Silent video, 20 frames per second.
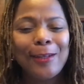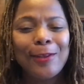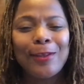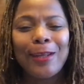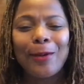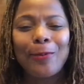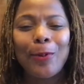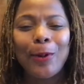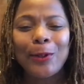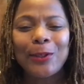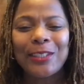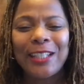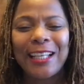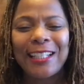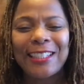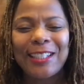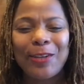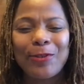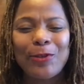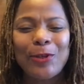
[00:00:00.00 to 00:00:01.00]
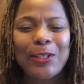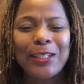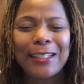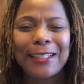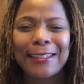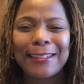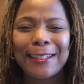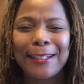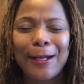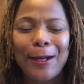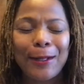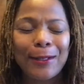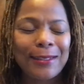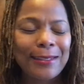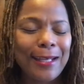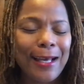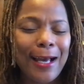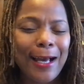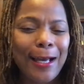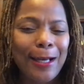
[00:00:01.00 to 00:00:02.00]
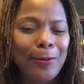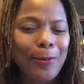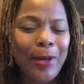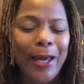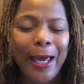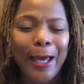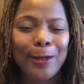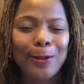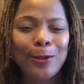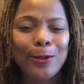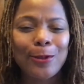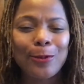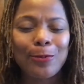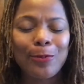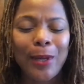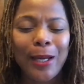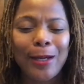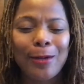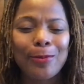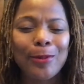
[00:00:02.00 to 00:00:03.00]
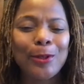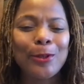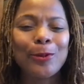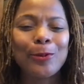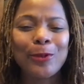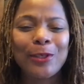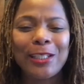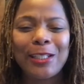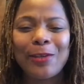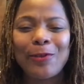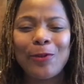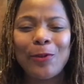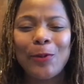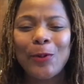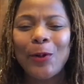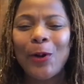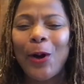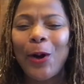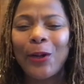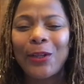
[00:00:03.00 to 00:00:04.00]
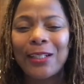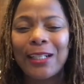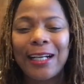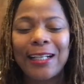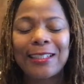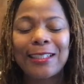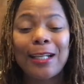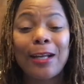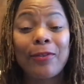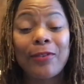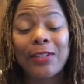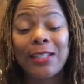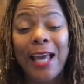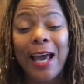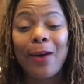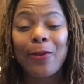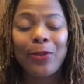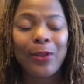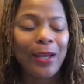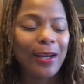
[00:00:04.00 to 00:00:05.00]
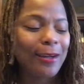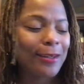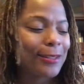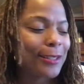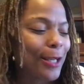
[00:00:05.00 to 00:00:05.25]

They post that stuff on LinkedIn all the time. Accounts payable, receivable, all of that stuff is out there.